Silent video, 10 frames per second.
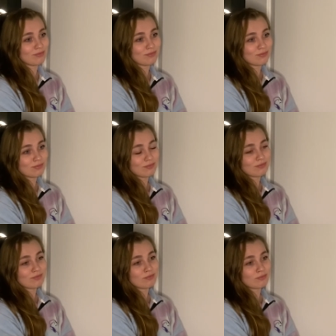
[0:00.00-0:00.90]
to other
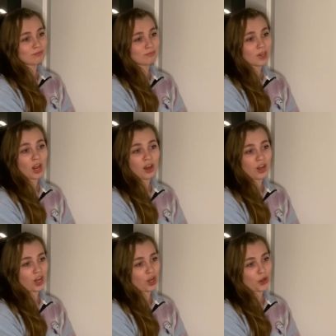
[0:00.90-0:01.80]
people to sell the
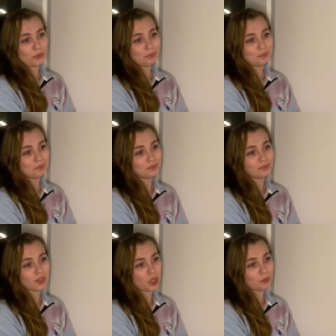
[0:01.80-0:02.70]
drugs? No. No?
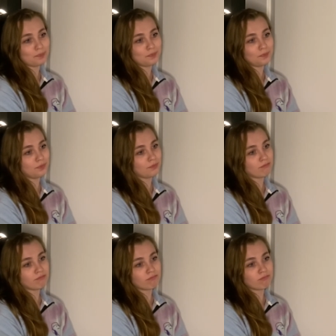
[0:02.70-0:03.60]
Nope. So you're not
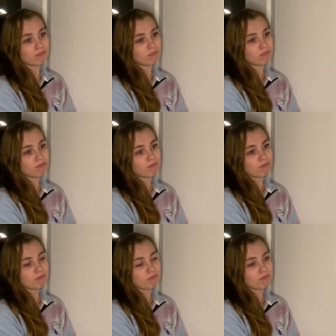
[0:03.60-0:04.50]
receiving
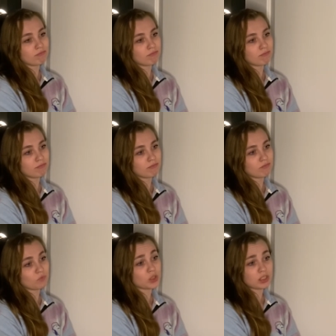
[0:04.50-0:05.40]
anything at all?
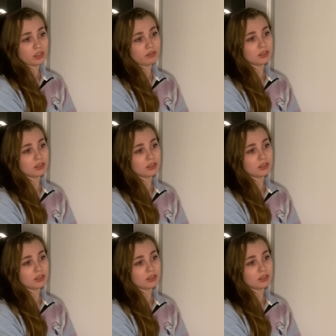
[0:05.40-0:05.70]
Receiving?